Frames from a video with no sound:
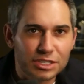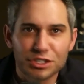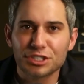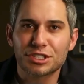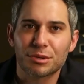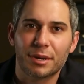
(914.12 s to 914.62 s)

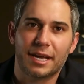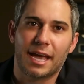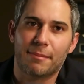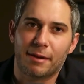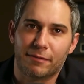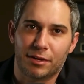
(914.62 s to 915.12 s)
just to
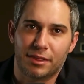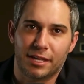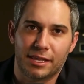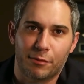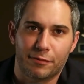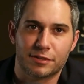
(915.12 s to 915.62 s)
recap
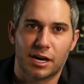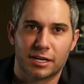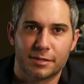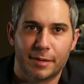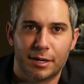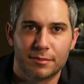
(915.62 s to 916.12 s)
everything that we've
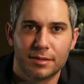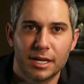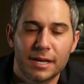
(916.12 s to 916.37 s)
talked about,